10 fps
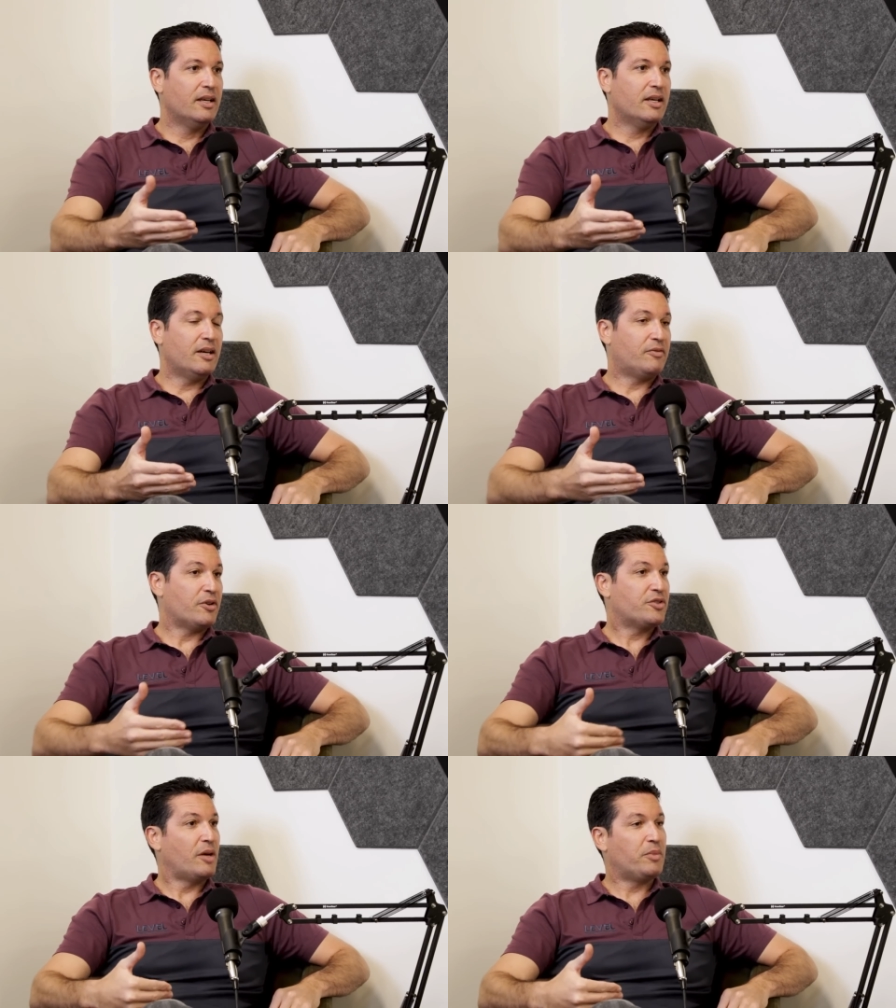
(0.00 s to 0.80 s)
if
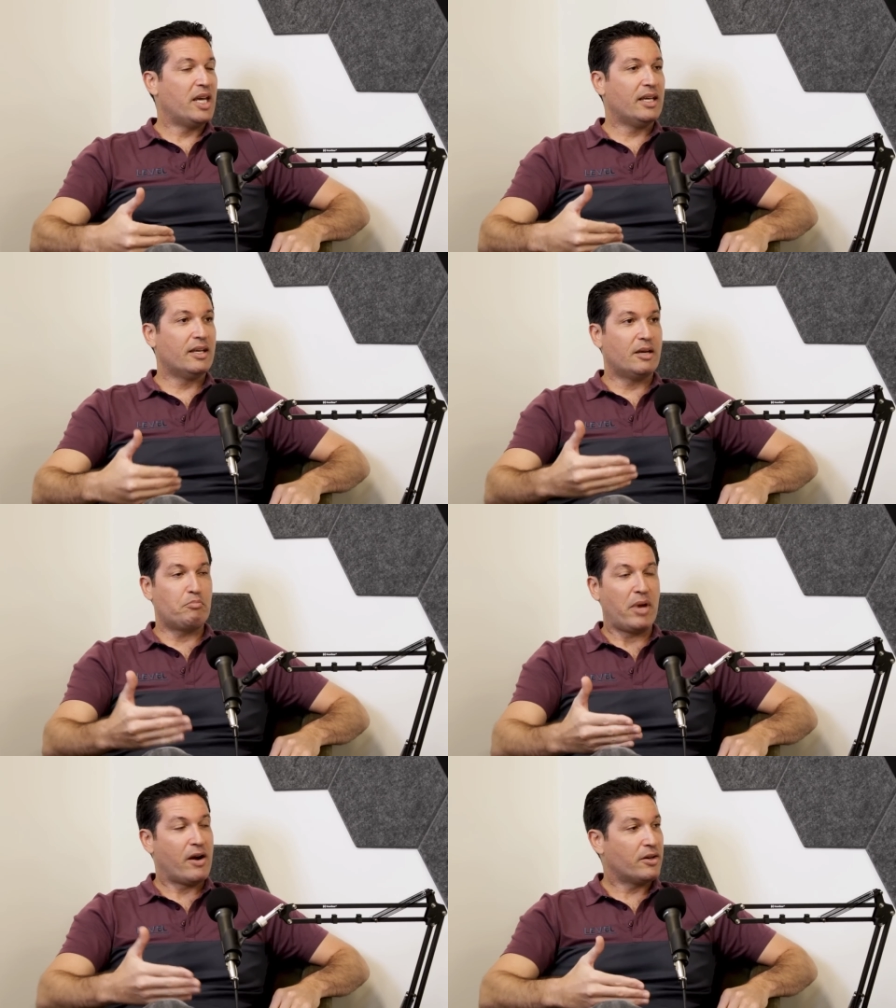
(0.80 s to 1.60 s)
there's something
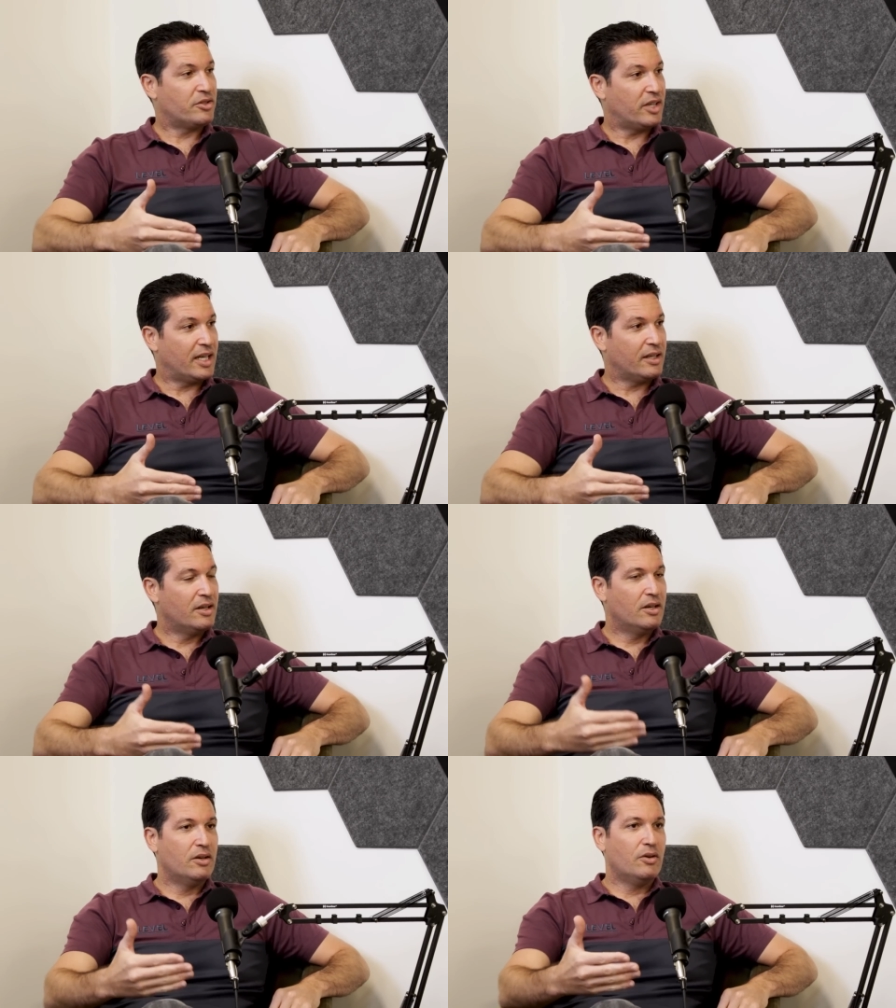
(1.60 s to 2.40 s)
embarrassing
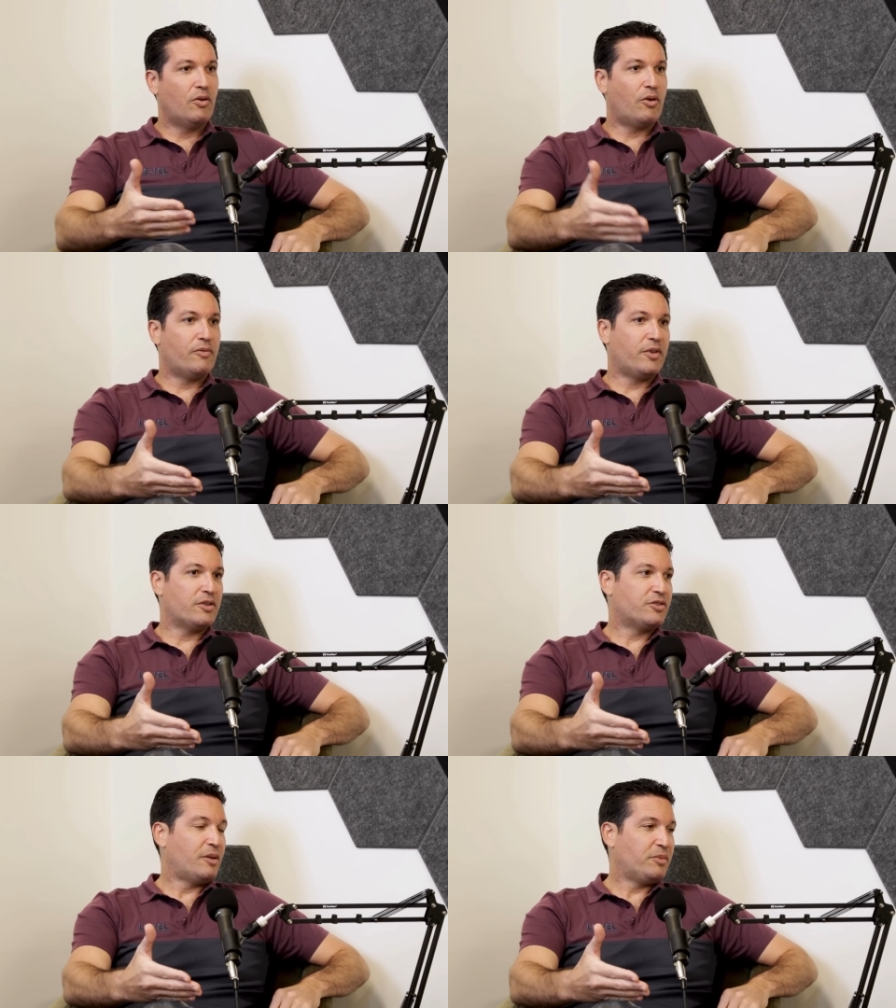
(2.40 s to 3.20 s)
or if
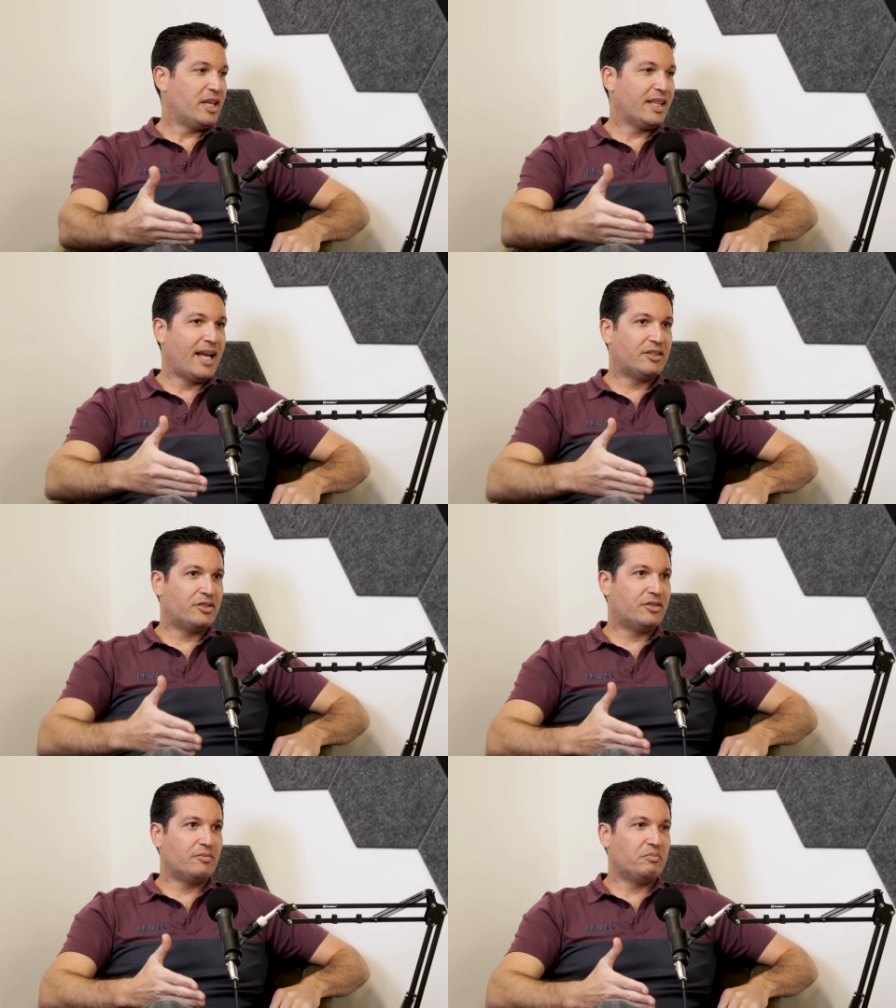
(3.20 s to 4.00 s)
there's something
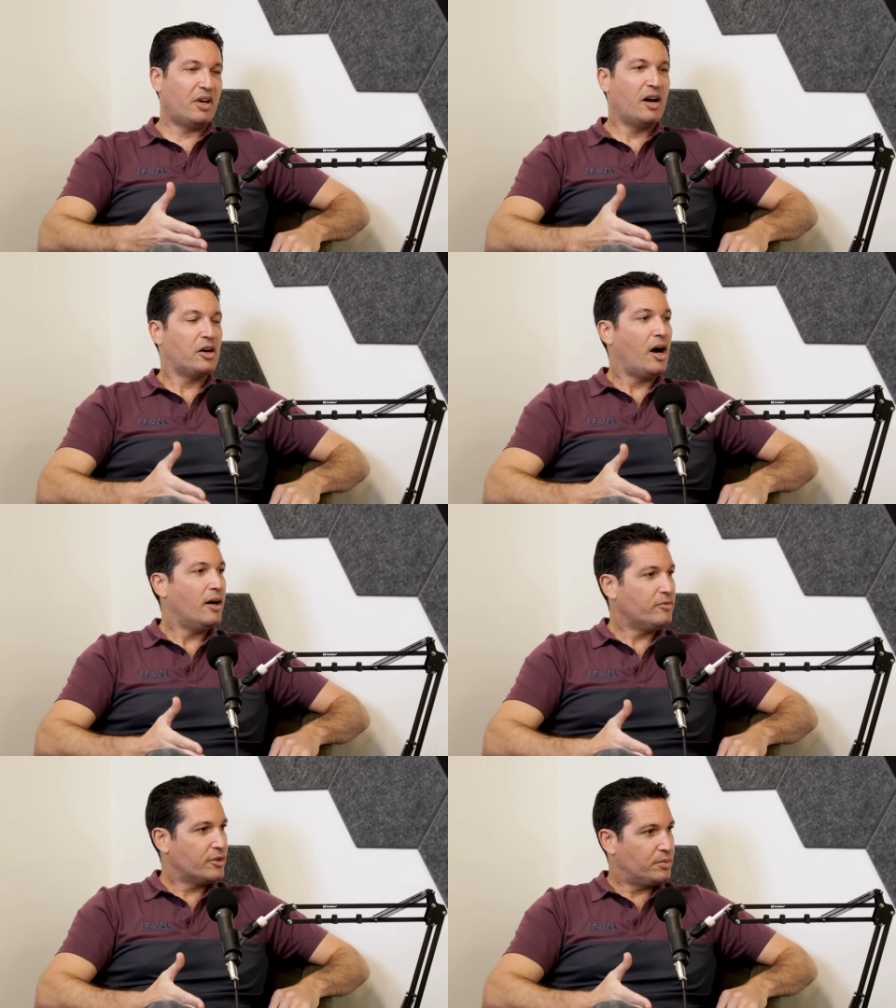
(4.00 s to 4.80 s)
that's
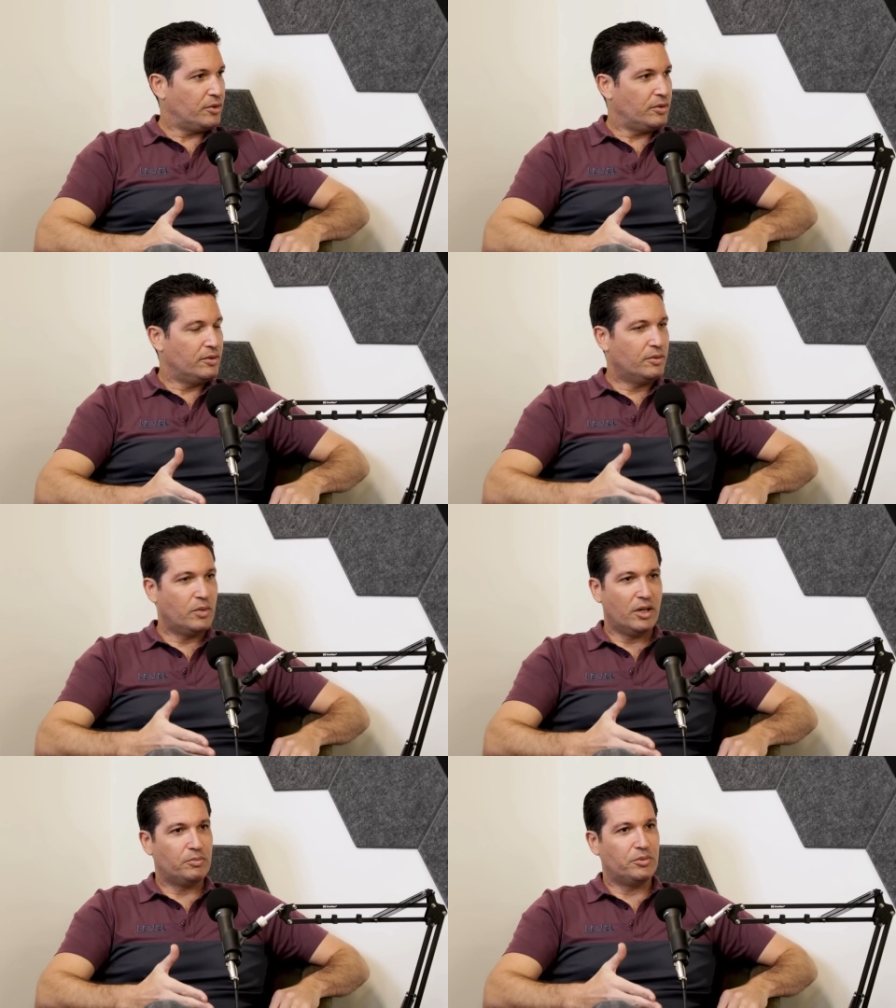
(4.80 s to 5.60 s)
uncomfortable,
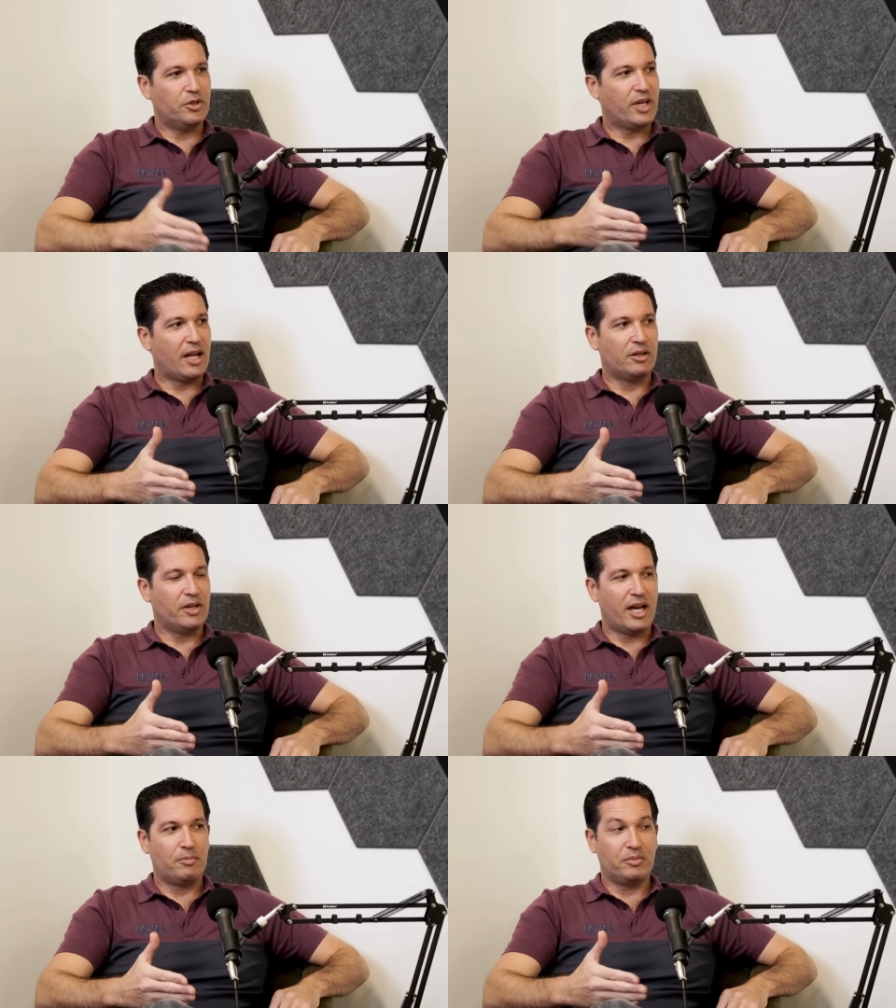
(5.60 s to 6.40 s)
well, you got you
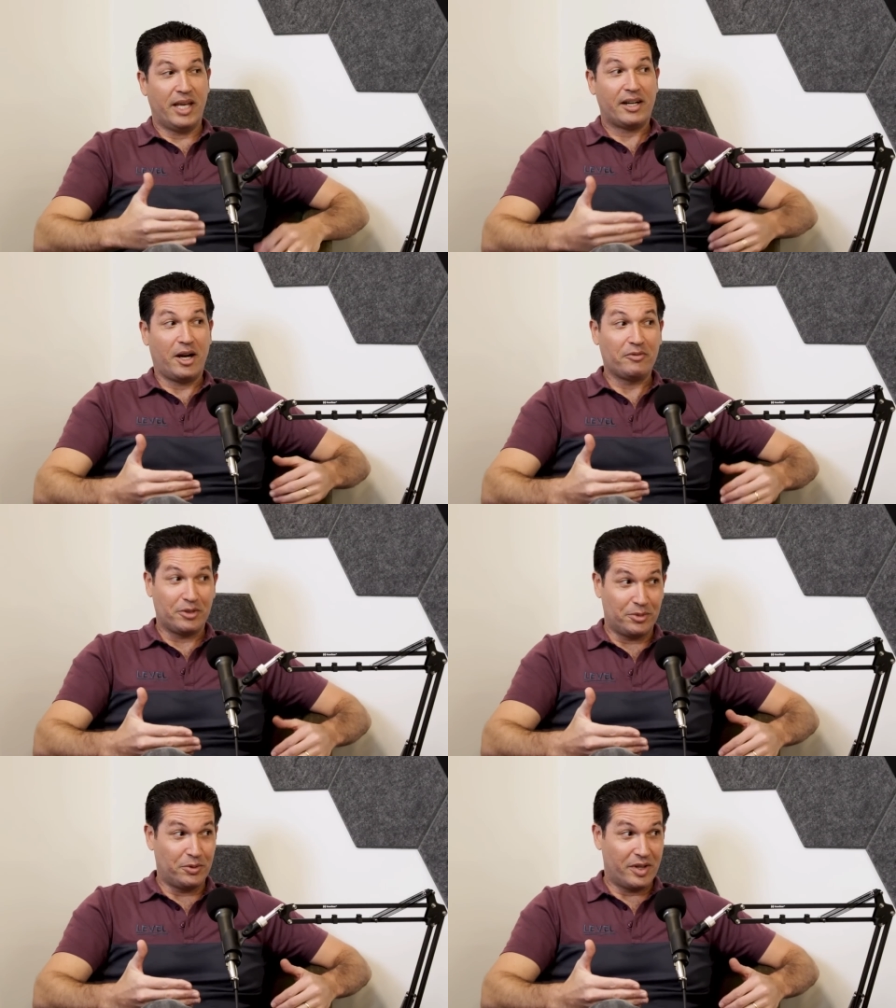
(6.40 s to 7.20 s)
got to get
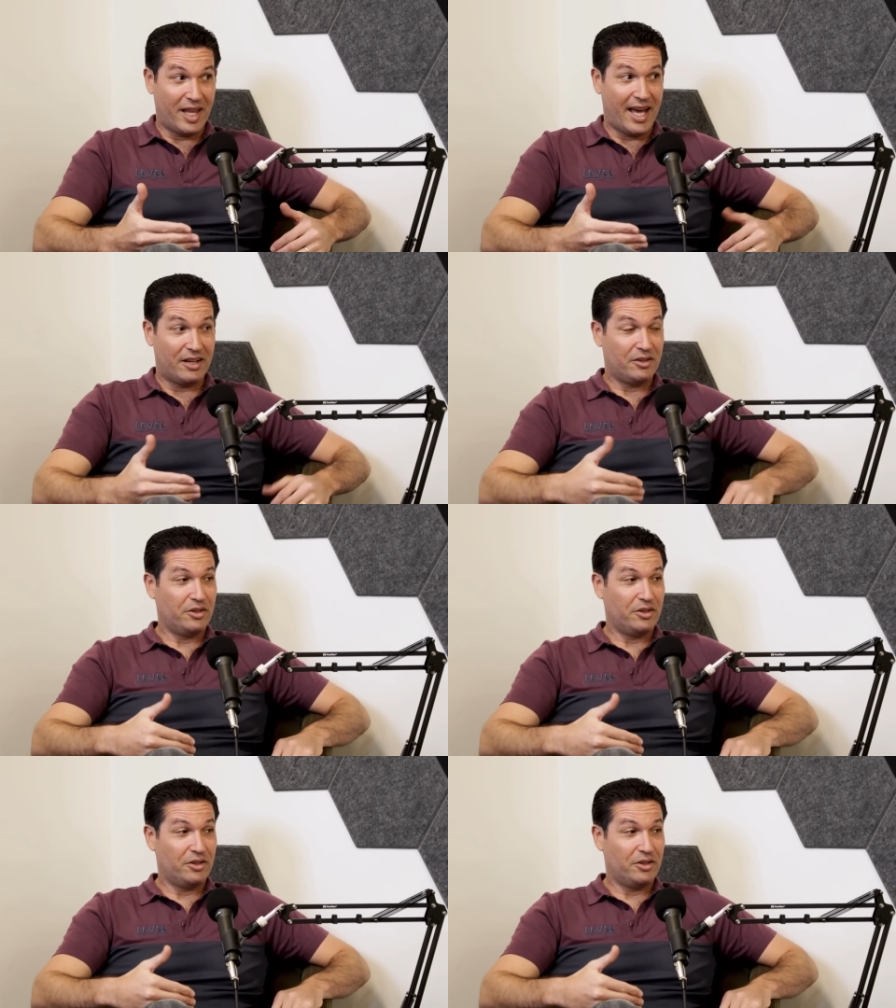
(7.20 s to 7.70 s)
comfortable with that.